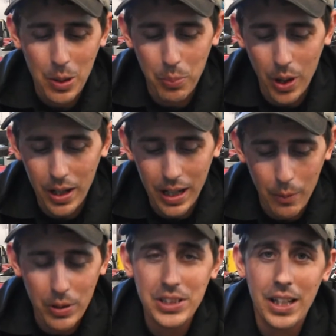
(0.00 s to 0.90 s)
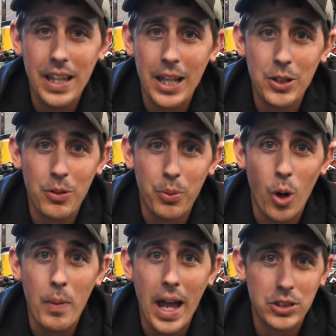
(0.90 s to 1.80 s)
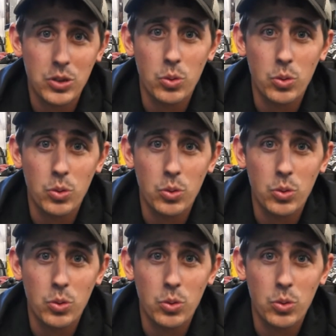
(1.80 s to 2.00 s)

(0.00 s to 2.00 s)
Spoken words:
But I want to say thank you to ProMax